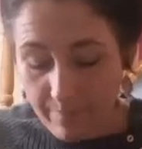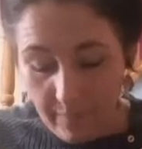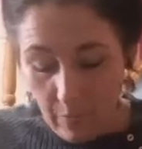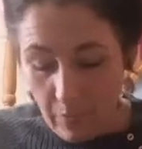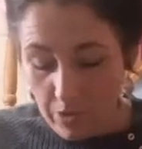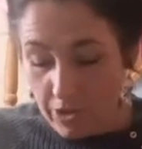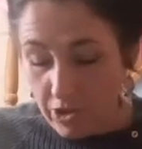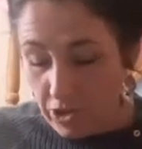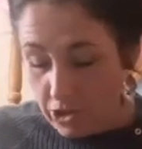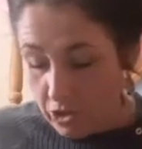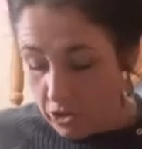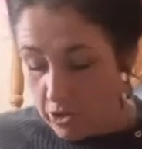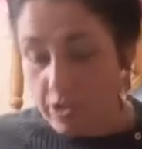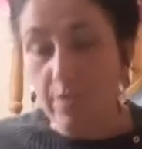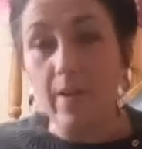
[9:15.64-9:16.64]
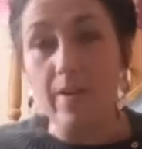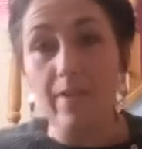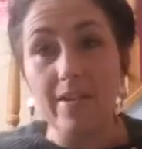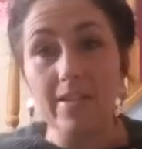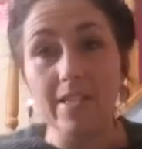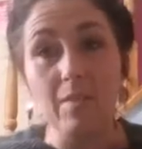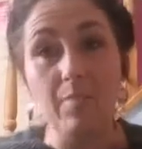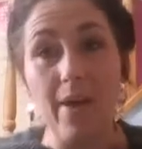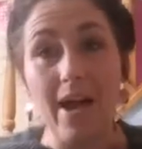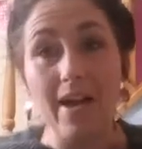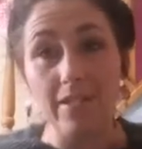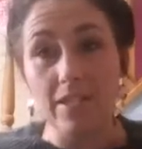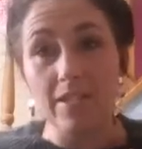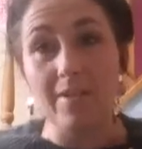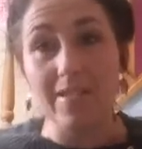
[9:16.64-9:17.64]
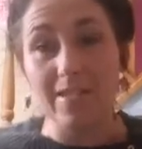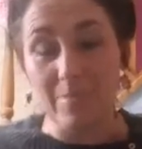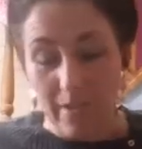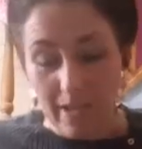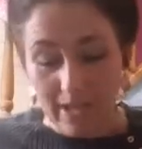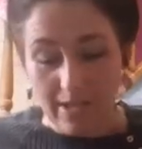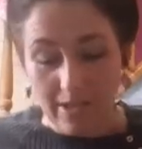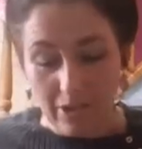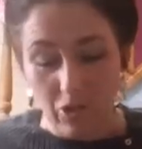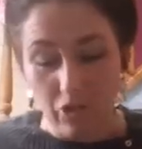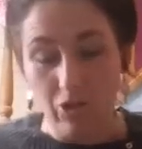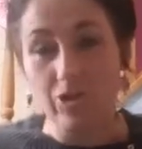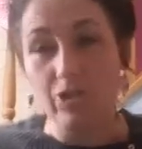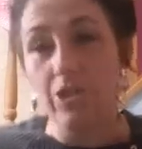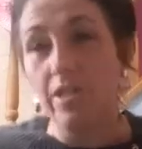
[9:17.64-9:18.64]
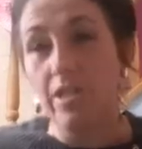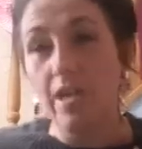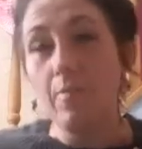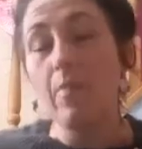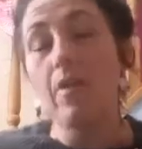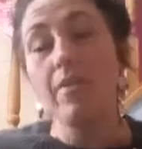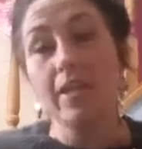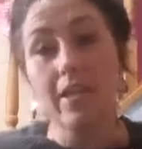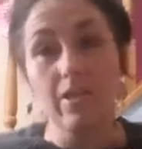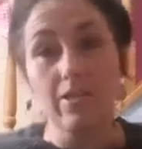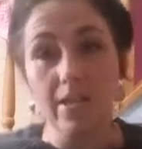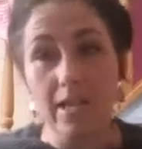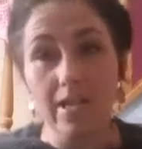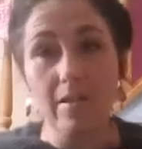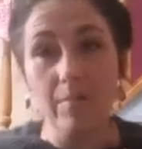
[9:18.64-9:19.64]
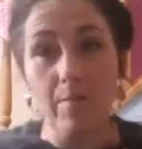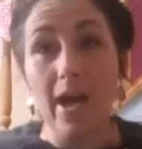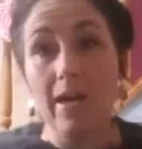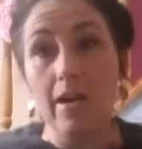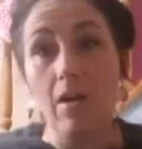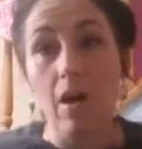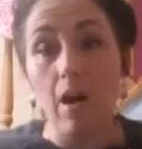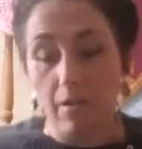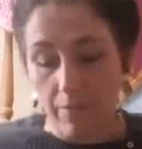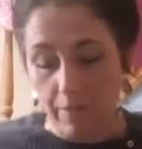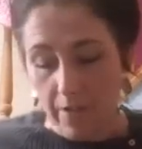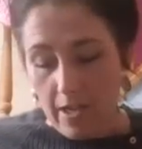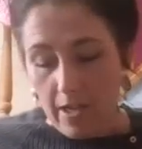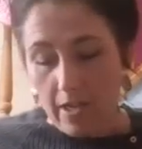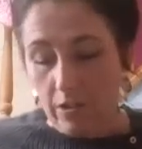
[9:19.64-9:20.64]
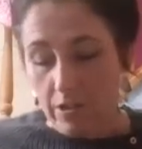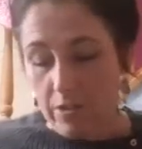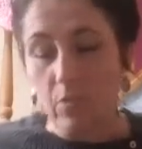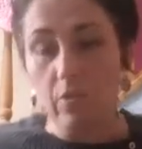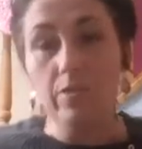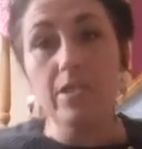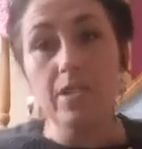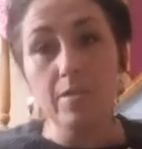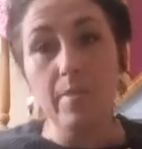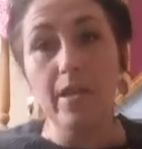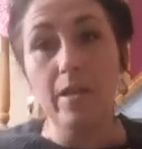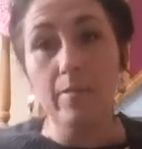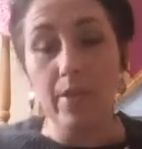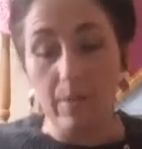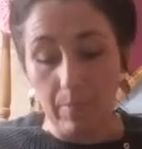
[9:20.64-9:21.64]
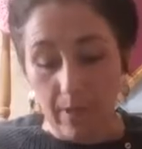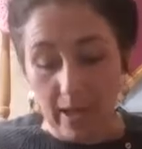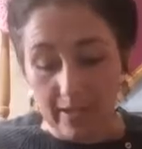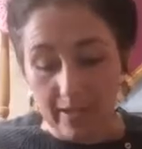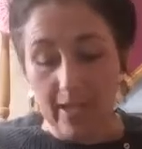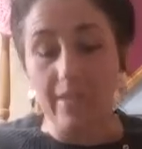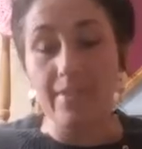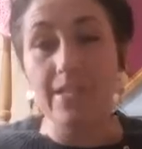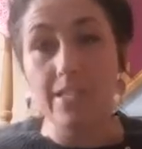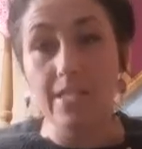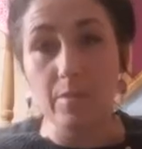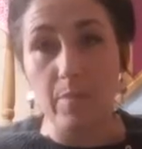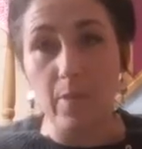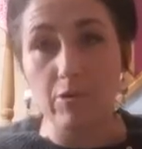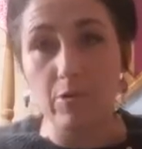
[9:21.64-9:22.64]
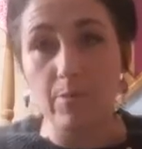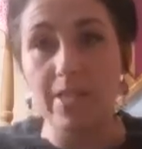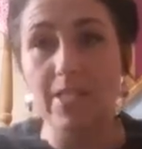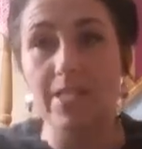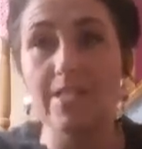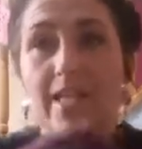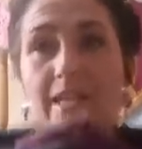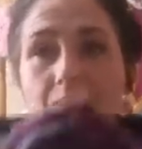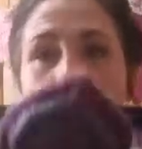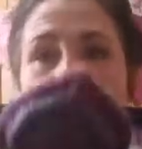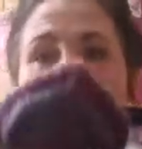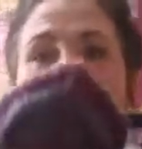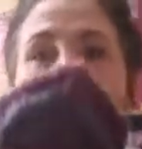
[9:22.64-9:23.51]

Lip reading: wasn't sure, so I've added a back to it to make it as a cushion, but I think I'll take the back off because I wanted to make a big blanket, and this is supposed to be the centre of